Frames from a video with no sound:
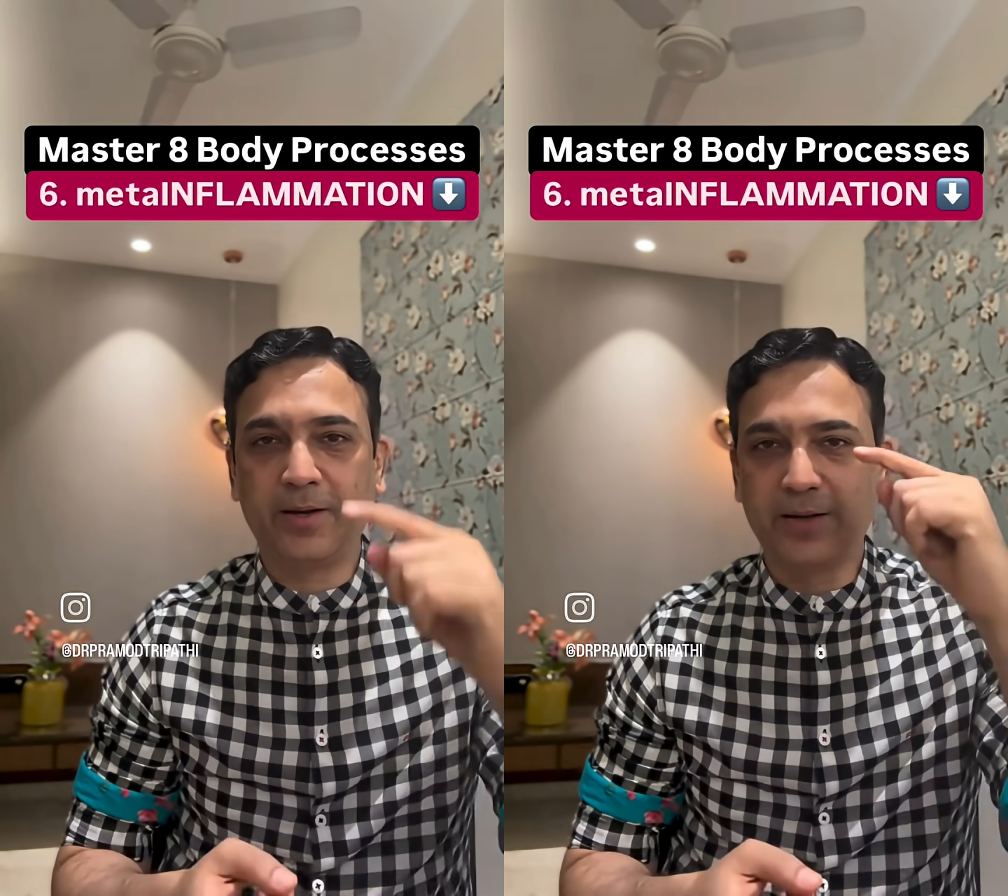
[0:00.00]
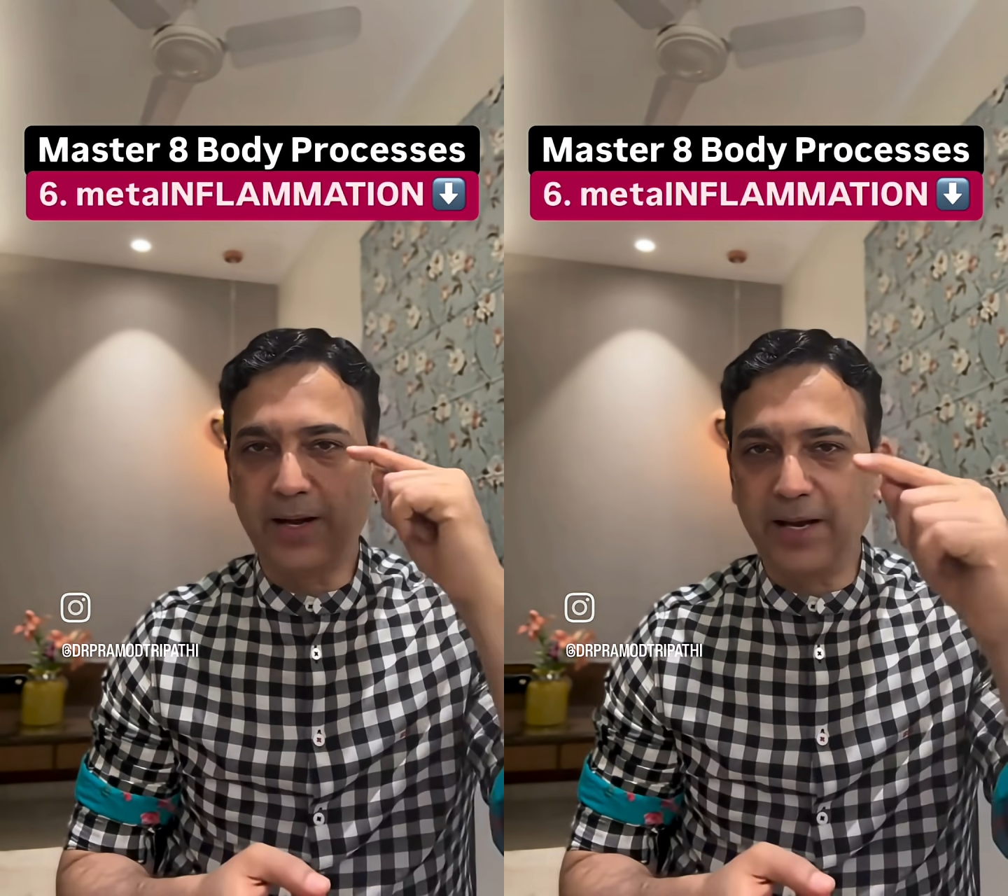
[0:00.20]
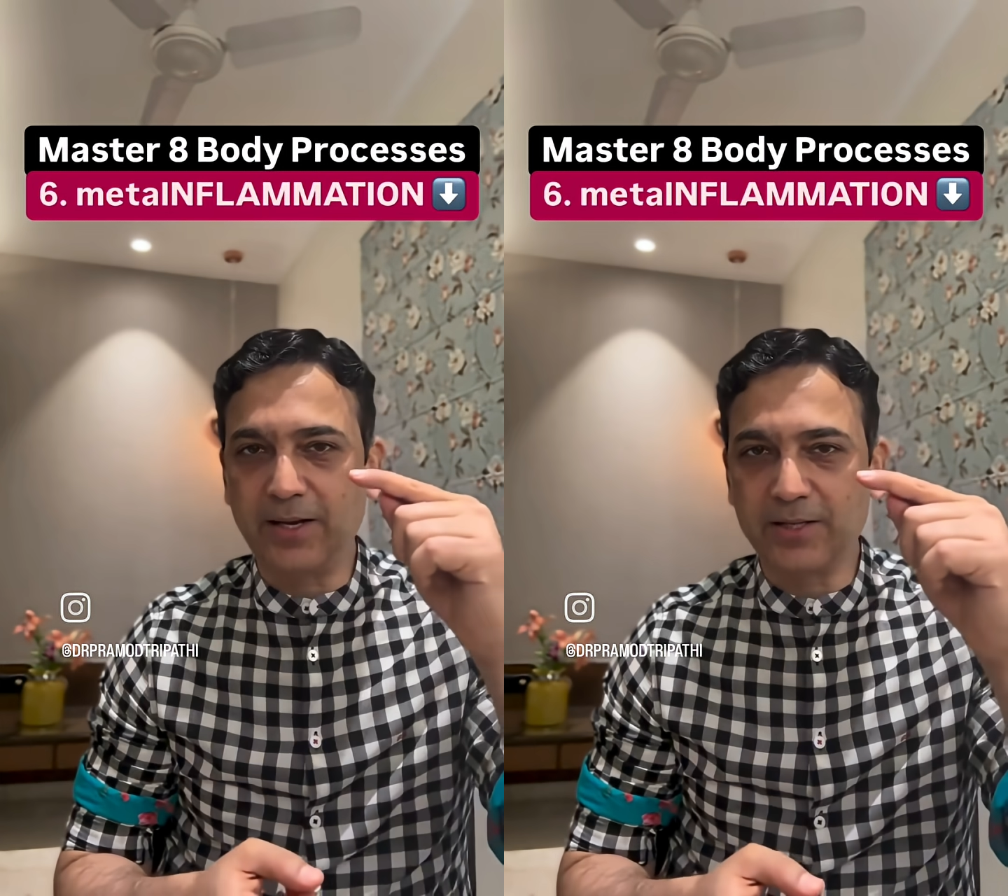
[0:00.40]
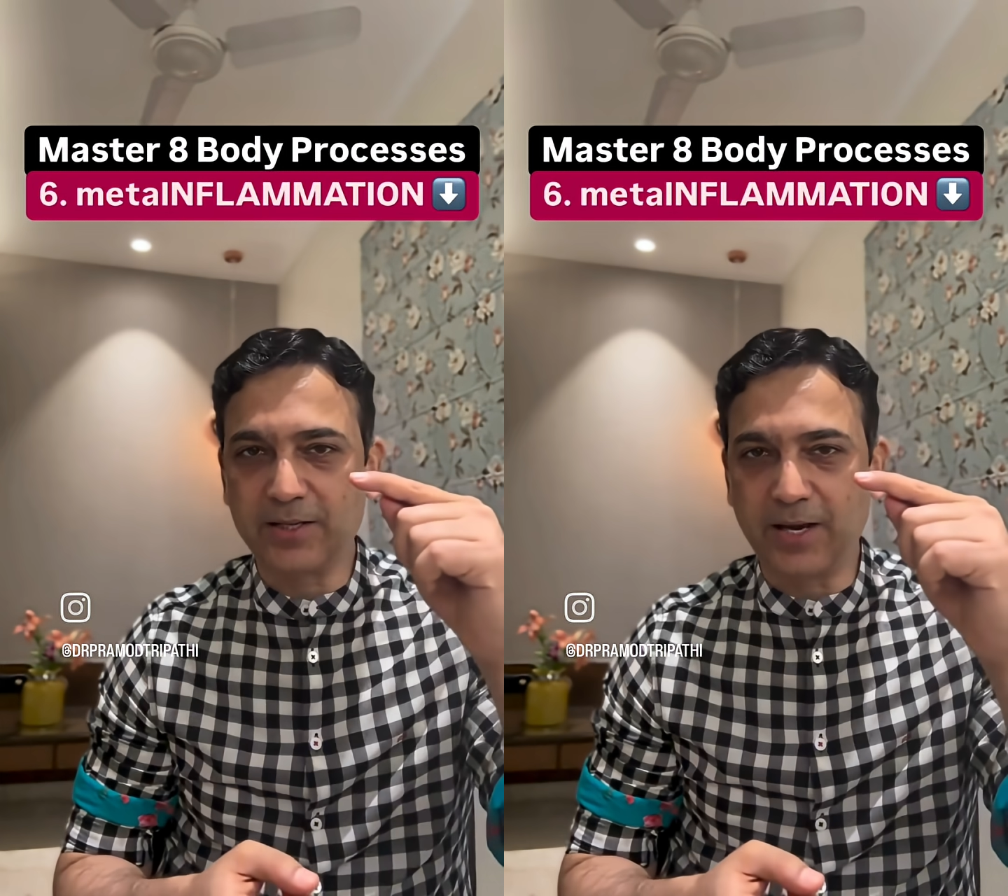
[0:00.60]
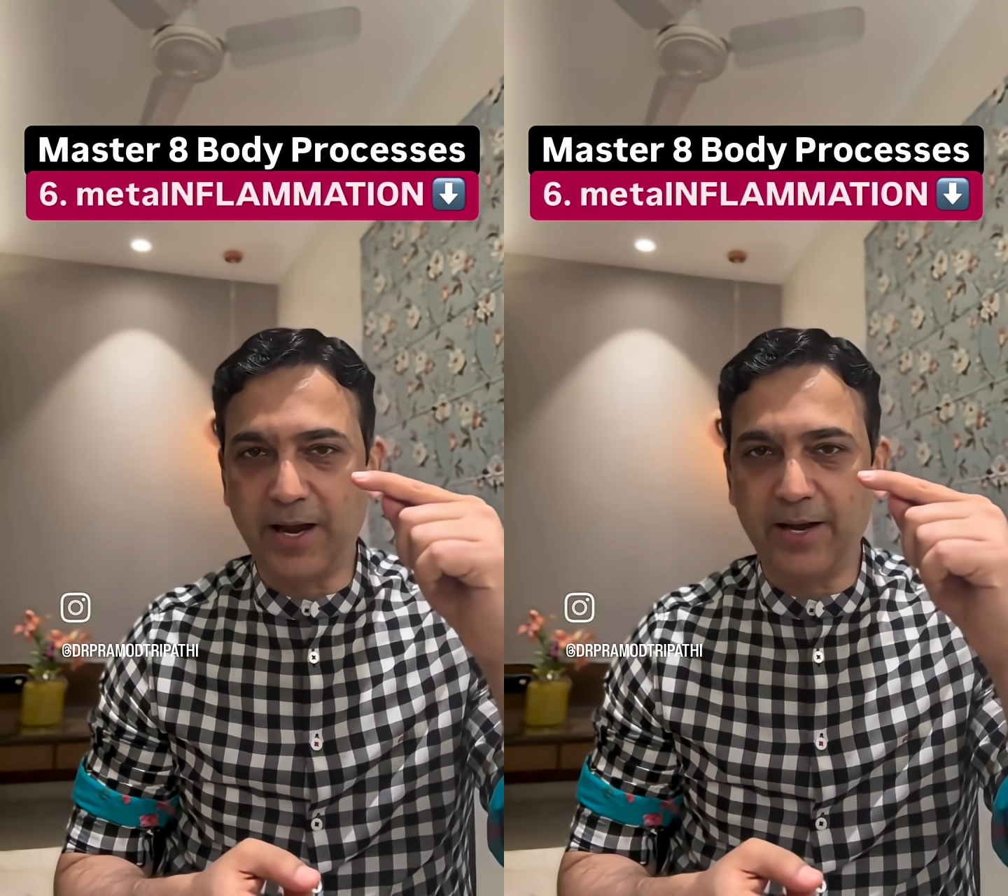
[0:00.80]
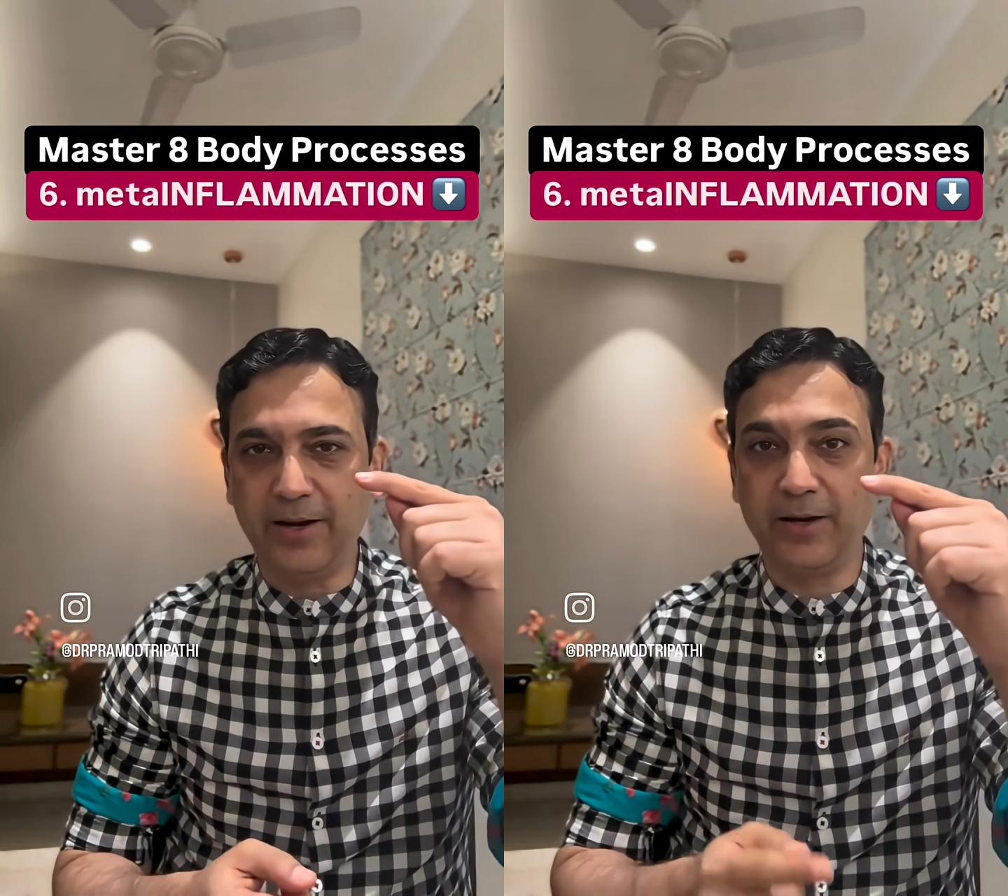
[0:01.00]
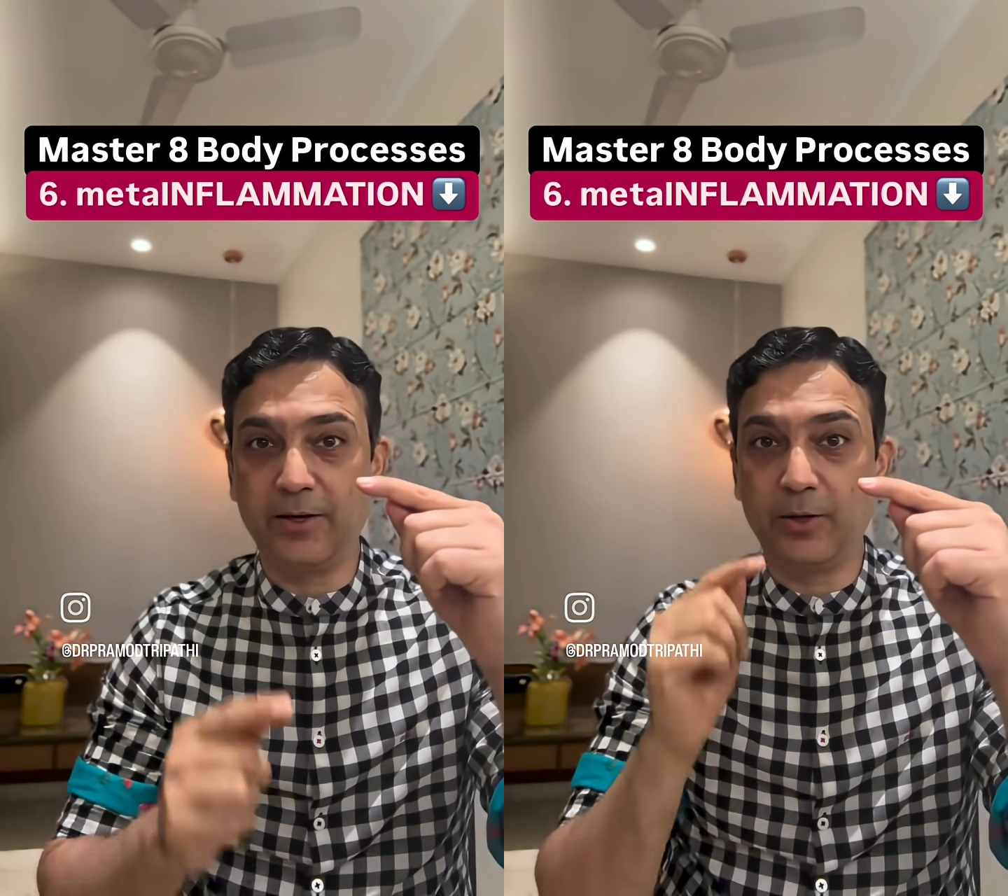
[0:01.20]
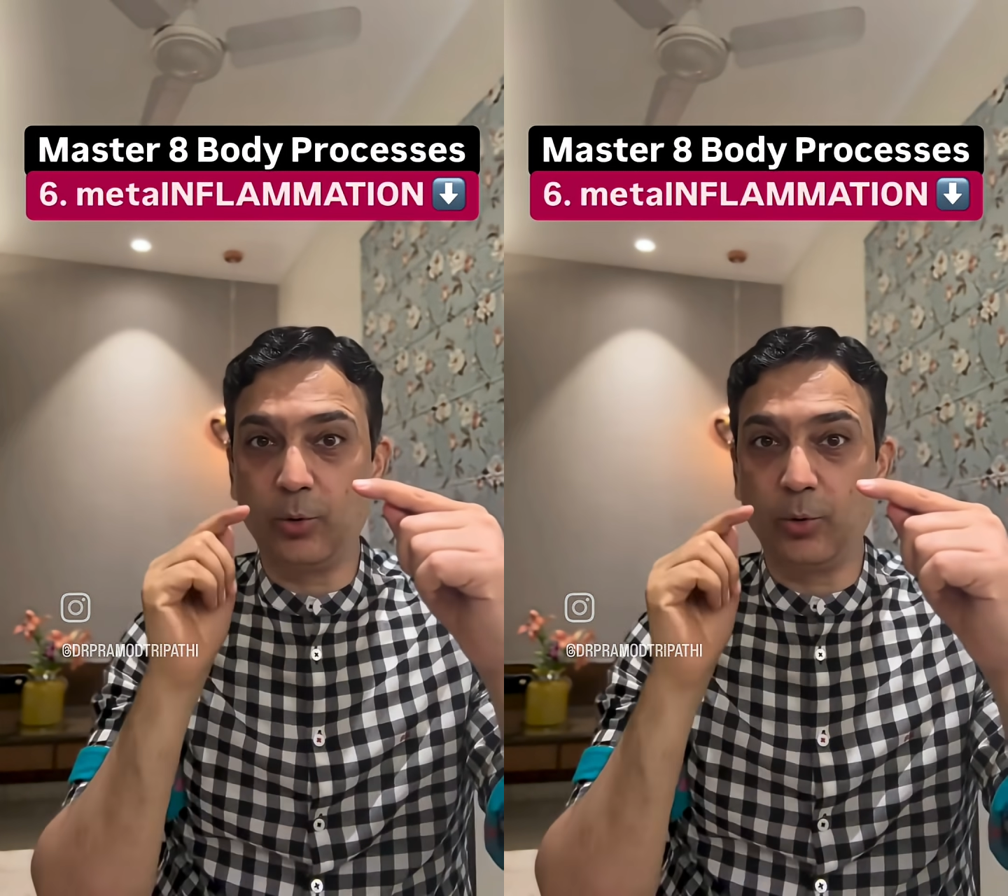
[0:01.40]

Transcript: triglyceride